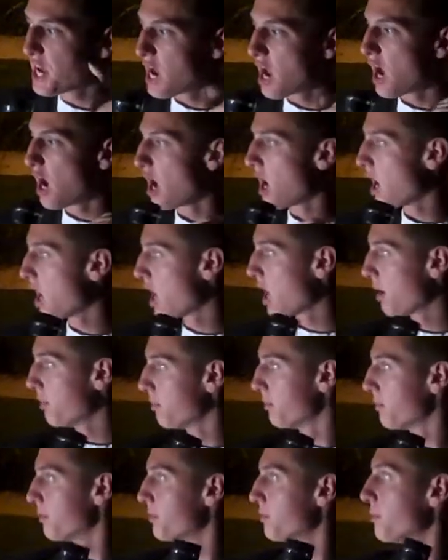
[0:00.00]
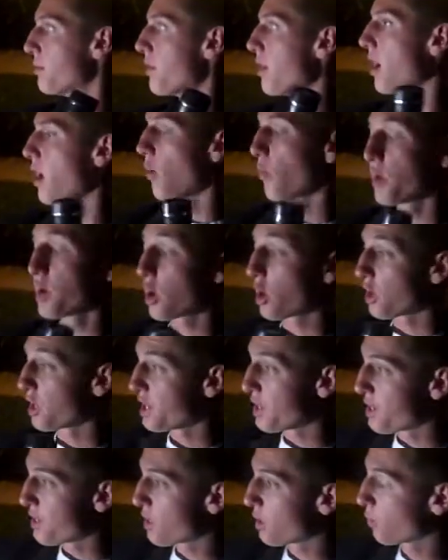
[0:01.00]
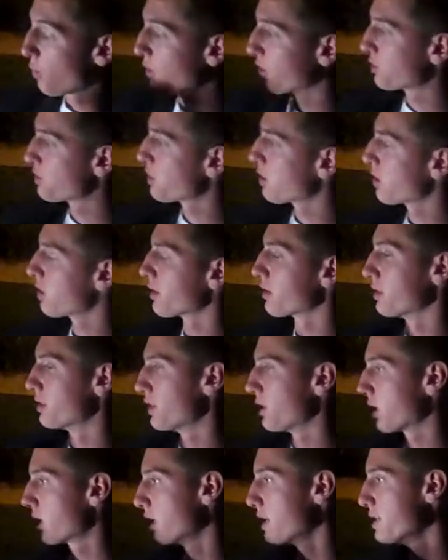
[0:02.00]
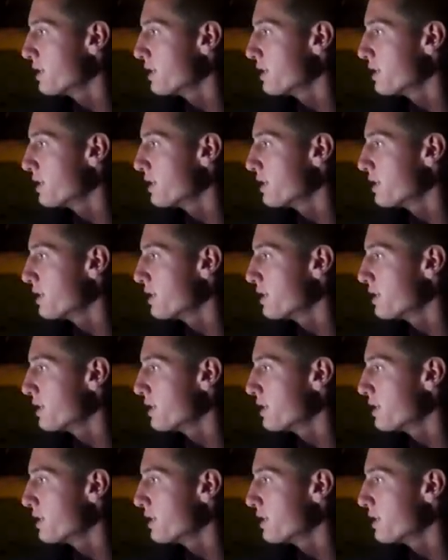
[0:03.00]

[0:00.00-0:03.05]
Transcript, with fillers: Baby! Uh, we are here with... Sir, sir can